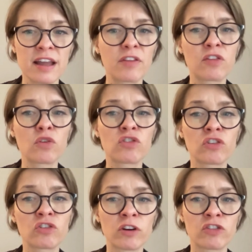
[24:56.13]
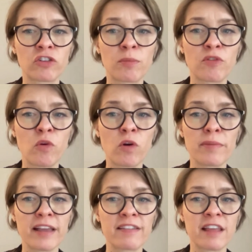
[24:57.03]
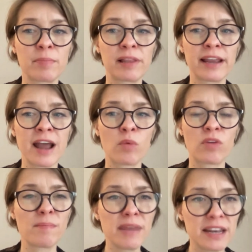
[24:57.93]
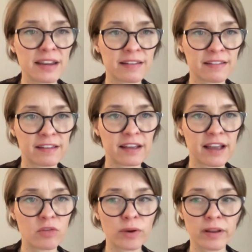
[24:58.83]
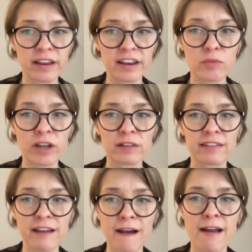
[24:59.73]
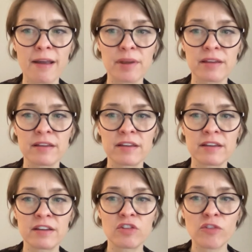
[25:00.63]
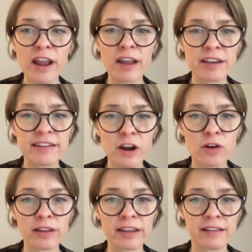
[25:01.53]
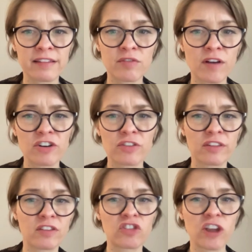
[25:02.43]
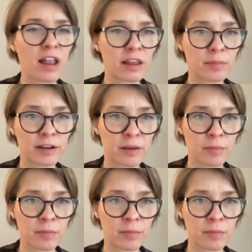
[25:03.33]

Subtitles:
and the social structures before me as they played out with immediacy and in real time, fragmentarily, as if under this shell I picked